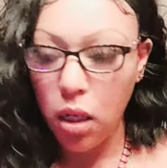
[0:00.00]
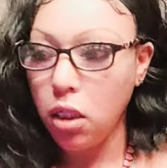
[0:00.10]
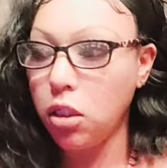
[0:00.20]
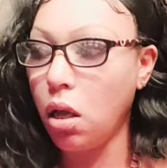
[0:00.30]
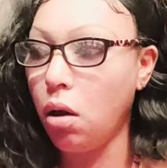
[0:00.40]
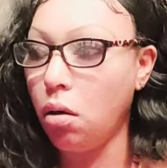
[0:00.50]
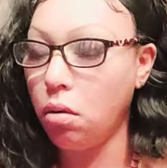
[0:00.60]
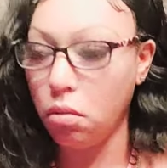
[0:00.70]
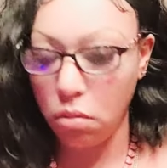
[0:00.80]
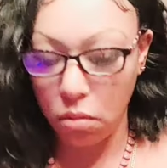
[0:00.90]

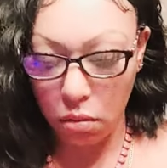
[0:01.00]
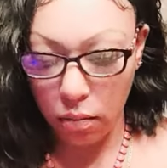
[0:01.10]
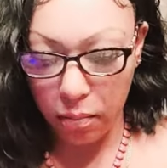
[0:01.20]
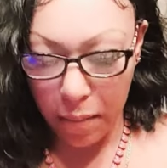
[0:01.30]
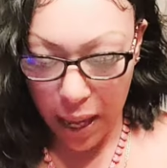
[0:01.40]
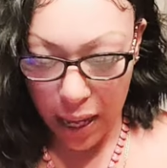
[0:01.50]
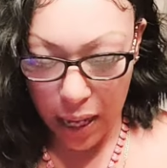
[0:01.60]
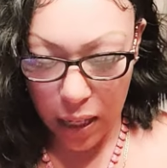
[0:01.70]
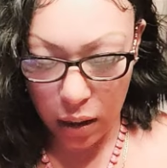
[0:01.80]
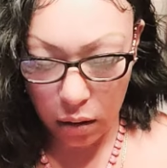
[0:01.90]
So, May,